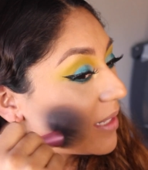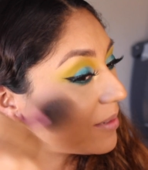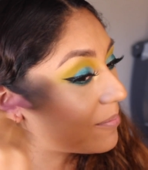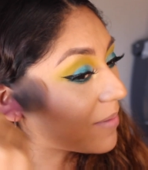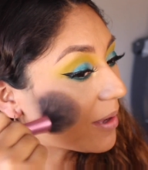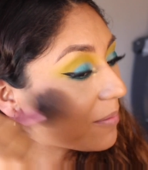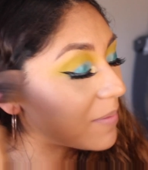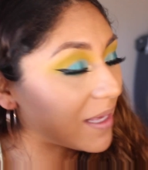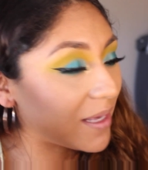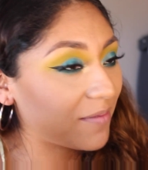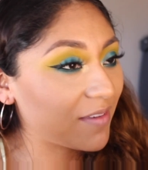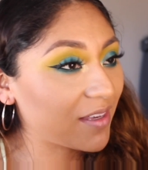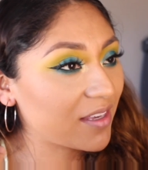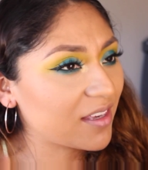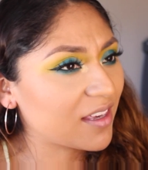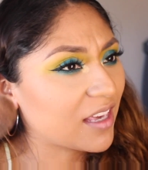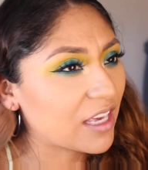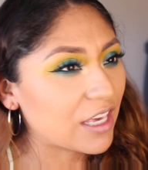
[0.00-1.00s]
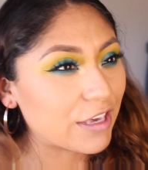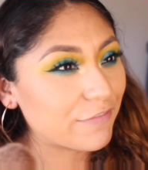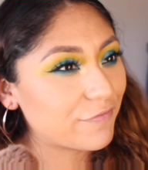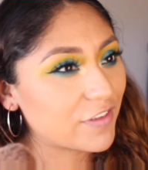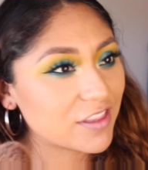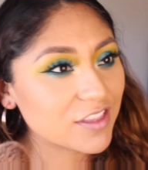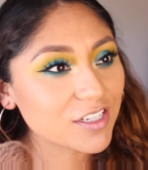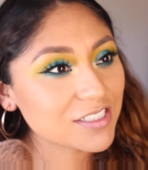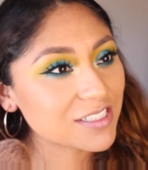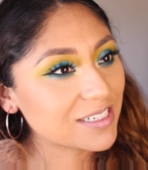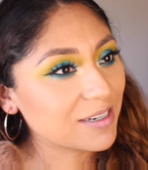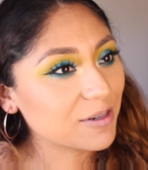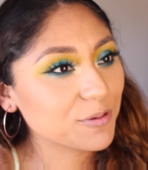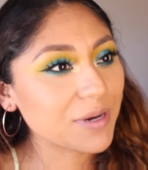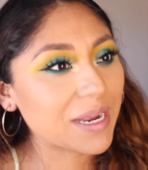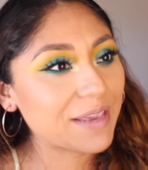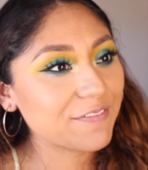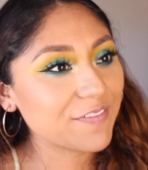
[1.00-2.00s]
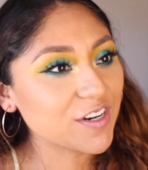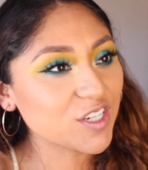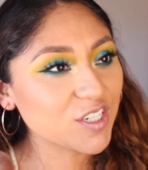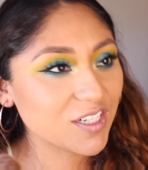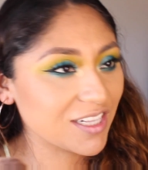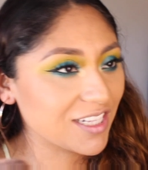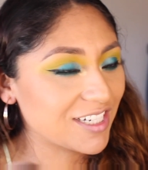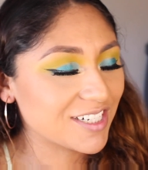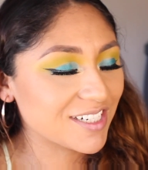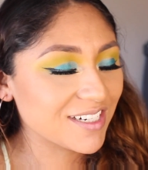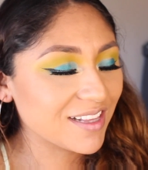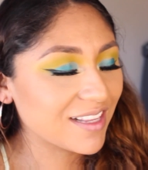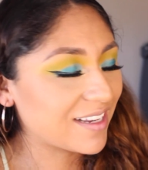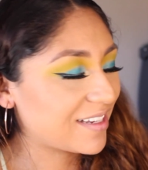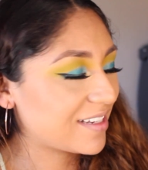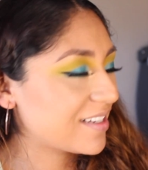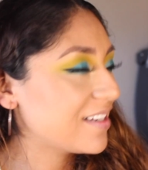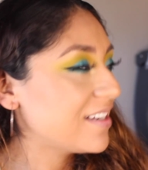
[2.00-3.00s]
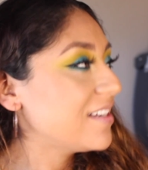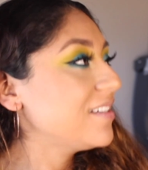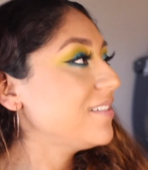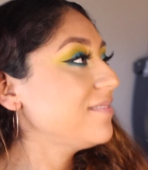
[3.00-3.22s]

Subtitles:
meeting my baby, if it doesn't arrive earlier. Like,